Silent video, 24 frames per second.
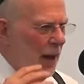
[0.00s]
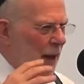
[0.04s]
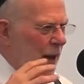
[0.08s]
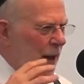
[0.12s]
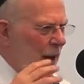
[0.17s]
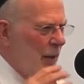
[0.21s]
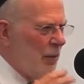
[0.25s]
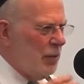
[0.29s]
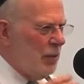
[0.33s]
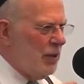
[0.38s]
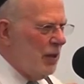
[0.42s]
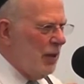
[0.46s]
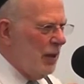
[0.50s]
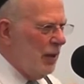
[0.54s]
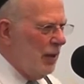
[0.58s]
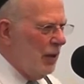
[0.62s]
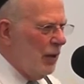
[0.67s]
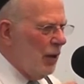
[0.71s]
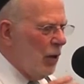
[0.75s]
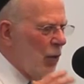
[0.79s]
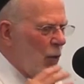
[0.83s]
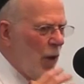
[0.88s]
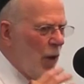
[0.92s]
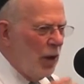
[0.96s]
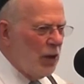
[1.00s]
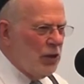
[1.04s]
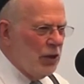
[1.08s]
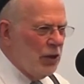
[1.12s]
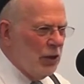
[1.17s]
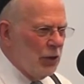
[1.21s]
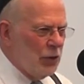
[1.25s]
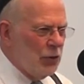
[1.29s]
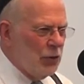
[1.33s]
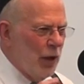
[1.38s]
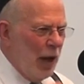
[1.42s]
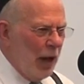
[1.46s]
And I'm sitting there
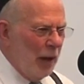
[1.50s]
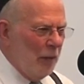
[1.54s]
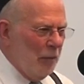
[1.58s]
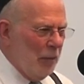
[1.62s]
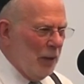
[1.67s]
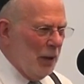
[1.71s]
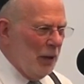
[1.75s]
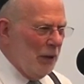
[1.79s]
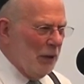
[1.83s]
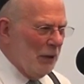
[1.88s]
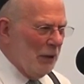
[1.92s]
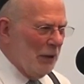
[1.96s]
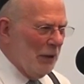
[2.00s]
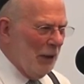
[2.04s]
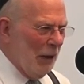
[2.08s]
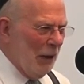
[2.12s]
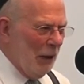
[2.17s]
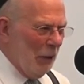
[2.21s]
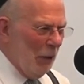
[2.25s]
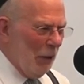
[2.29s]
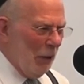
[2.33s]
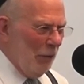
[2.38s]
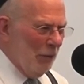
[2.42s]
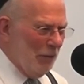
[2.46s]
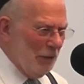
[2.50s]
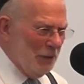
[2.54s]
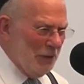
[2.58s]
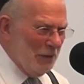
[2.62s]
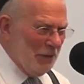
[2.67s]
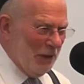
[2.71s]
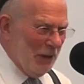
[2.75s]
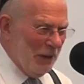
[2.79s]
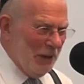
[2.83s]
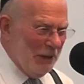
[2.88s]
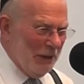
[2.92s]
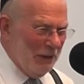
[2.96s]
watching the track meet, and all of a
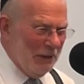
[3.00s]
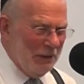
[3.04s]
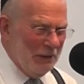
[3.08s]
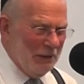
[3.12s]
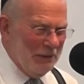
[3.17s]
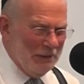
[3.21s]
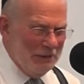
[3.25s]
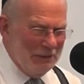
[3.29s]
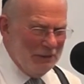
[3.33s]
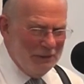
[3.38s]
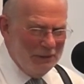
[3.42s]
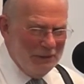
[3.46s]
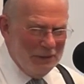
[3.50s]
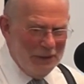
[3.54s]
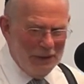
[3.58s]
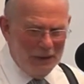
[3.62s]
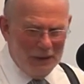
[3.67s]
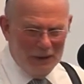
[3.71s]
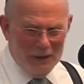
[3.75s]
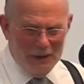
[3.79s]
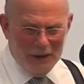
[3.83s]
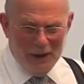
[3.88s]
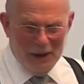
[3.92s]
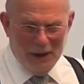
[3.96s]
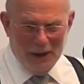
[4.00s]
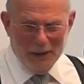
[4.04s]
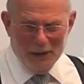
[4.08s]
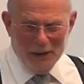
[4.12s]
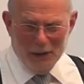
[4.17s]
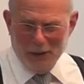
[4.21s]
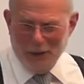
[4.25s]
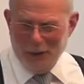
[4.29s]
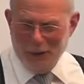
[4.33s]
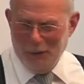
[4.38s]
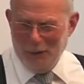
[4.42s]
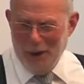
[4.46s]
sudden, I
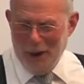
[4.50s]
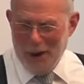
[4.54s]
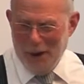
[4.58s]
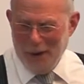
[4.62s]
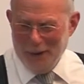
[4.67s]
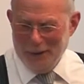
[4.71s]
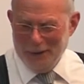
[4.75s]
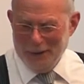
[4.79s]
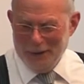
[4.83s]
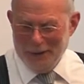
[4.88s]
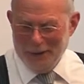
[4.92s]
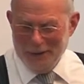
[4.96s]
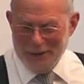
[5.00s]
look around,